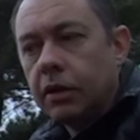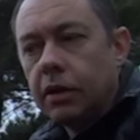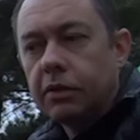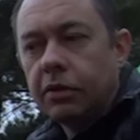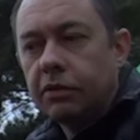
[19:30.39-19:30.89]

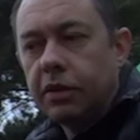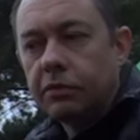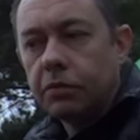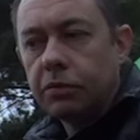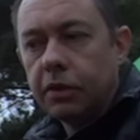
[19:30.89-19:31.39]
And it does
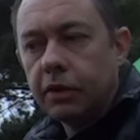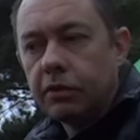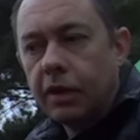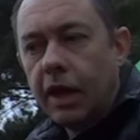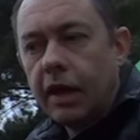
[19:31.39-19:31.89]
several
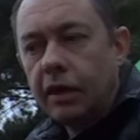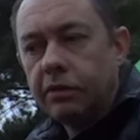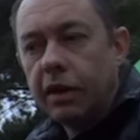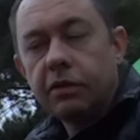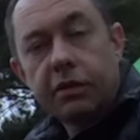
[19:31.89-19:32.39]
things. A, it
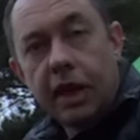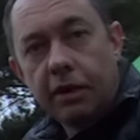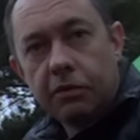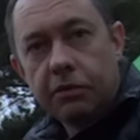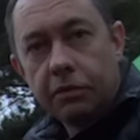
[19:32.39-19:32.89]
takes
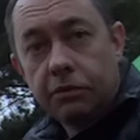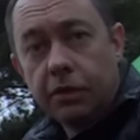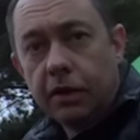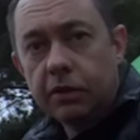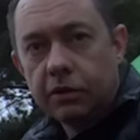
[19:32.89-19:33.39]
care of your
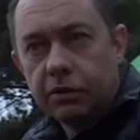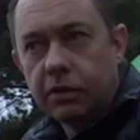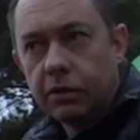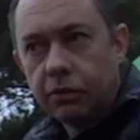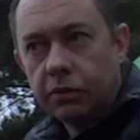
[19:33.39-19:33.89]
feet and your
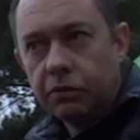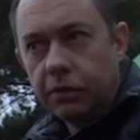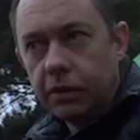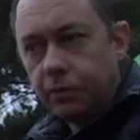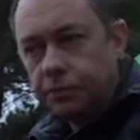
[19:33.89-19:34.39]
skin on your
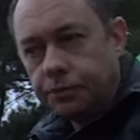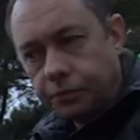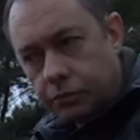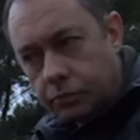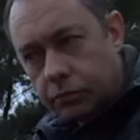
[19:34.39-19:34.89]
feet.
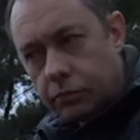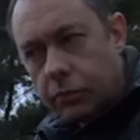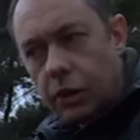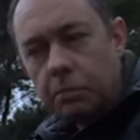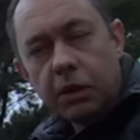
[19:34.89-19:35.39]

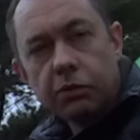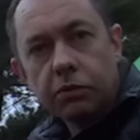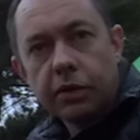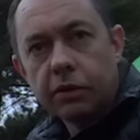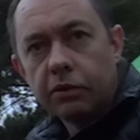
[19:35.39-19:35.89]
Make sure
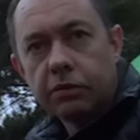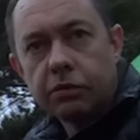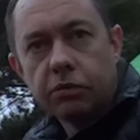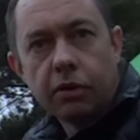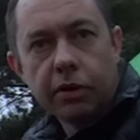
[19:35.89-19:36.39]
they're nice and
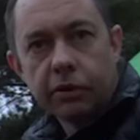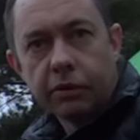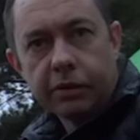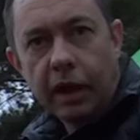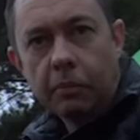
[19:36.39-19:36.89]
dry and
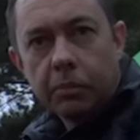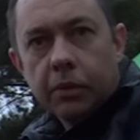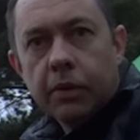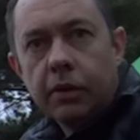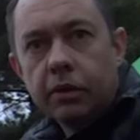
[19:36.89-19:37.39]
not damp
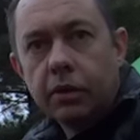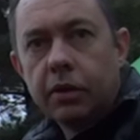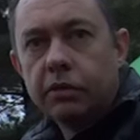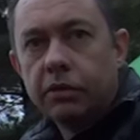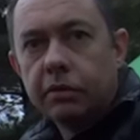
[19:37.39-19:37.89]
going
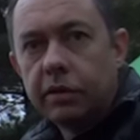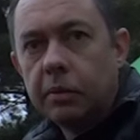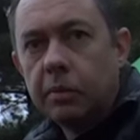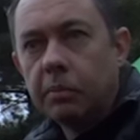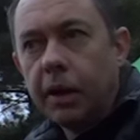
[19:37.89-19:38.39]
into your
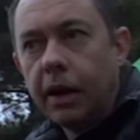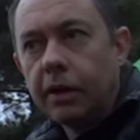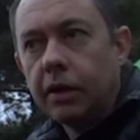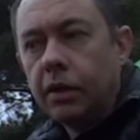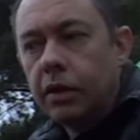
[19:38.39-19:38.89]
sleeping bag.
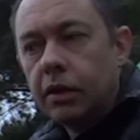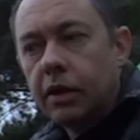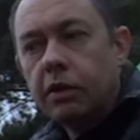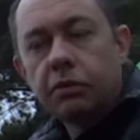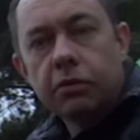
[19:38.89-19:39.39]

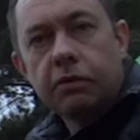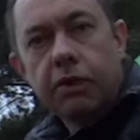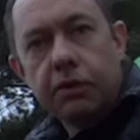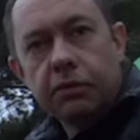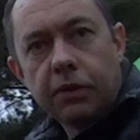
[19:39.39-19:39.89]
Kills off
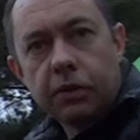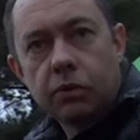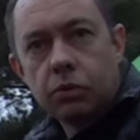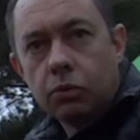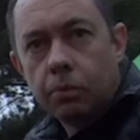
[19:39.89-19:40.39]
any fungal
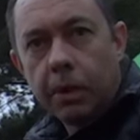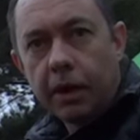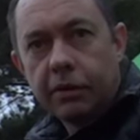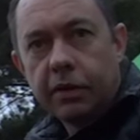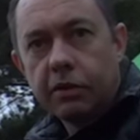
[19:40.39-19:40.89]
or
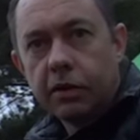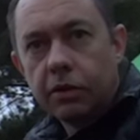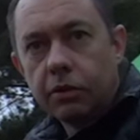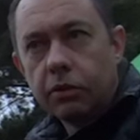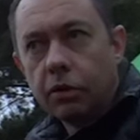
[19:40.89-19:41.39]
bacteria
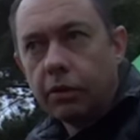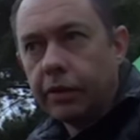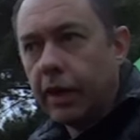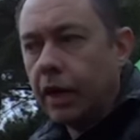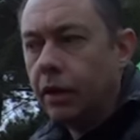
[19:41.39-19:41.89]
that you got on
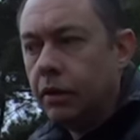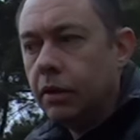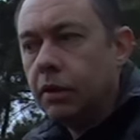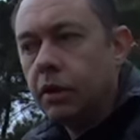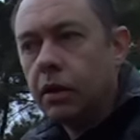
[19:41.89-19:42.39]
there
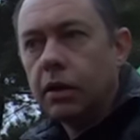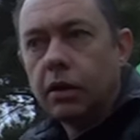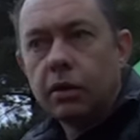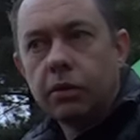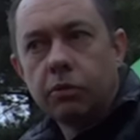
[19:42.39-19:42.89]
uh,
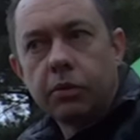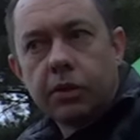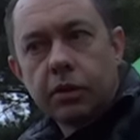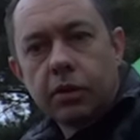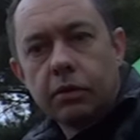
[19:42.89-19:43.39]
along with
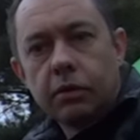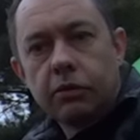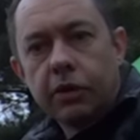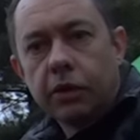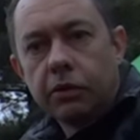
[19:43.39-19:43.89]
the, the
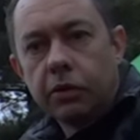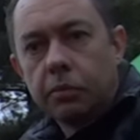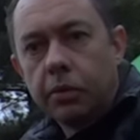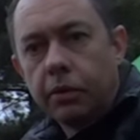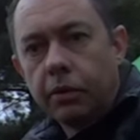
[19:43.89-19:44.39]
gel that you
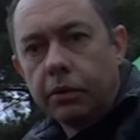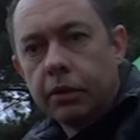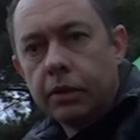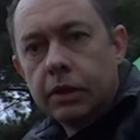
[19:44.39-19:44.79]
put on.